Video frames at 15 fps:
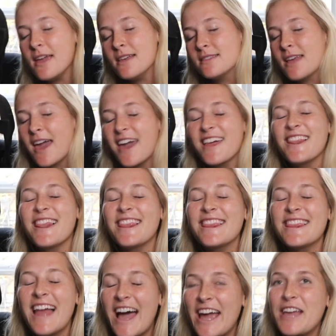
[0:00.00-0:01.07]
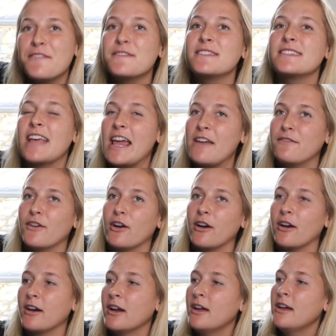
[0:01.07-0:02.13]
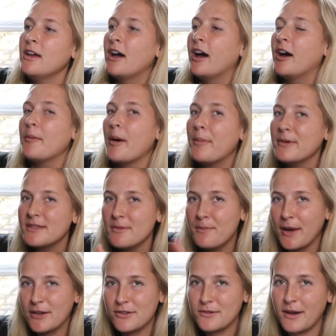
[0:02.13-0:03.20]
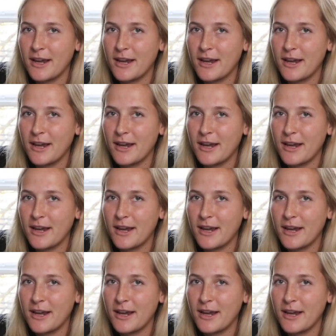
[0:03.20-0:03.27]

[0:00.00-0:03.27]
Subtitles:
is a lifesaver. I'll put some pictures